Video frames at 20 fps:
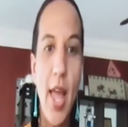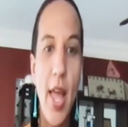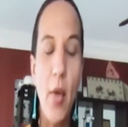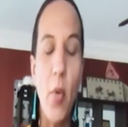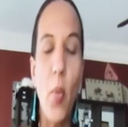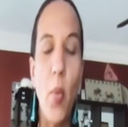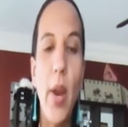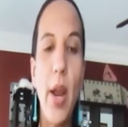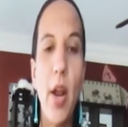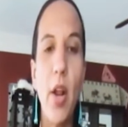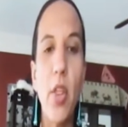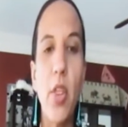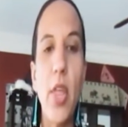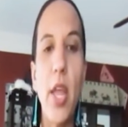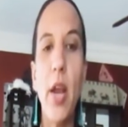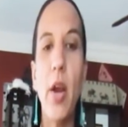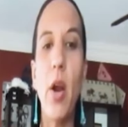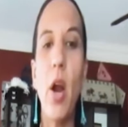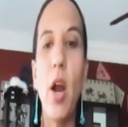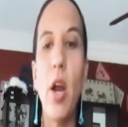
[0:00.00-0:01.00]
where
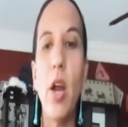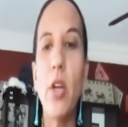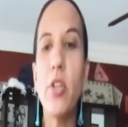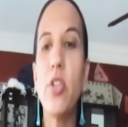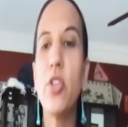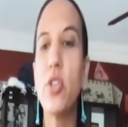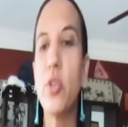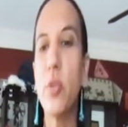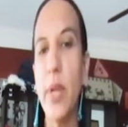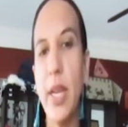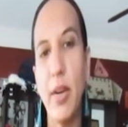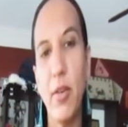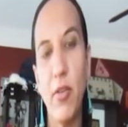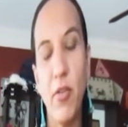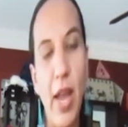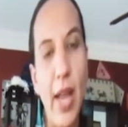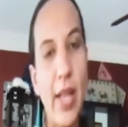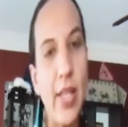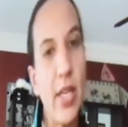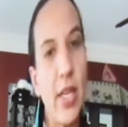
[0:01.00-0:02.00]
there are street
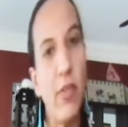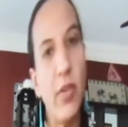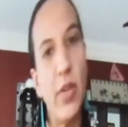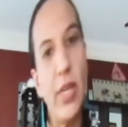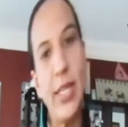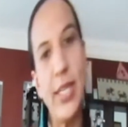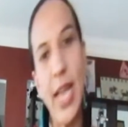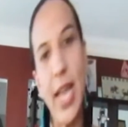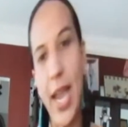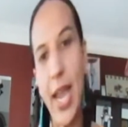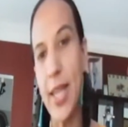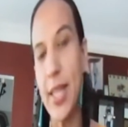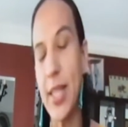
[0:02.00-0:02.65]
fights every day.